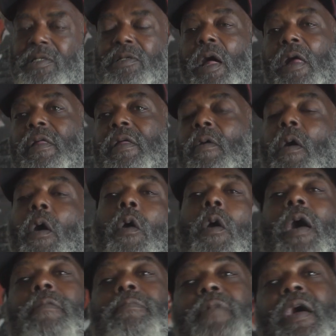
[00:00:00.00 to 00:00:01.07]

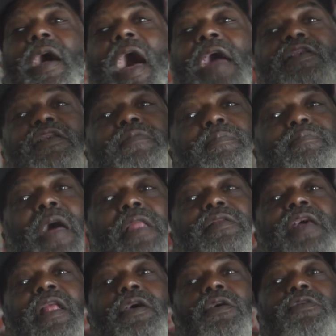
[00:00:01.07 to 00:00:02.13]
I'm
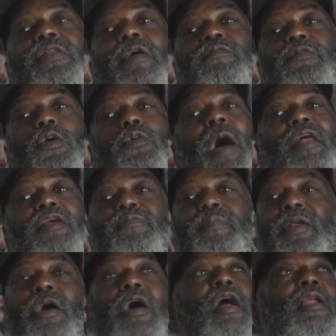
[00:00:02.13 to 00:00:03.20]
Donatello's nephew. Yeah. I just
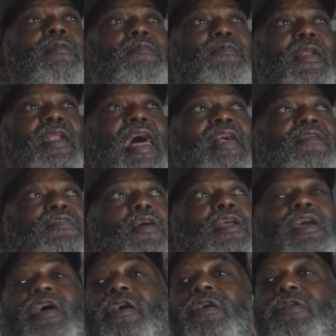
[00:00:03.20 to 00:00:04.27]
been gone for the last
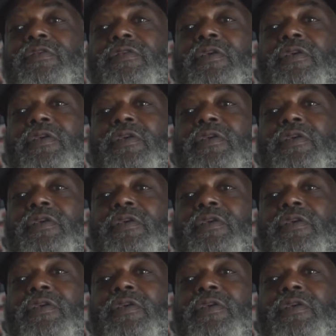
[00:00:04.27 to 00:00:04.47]
30 years.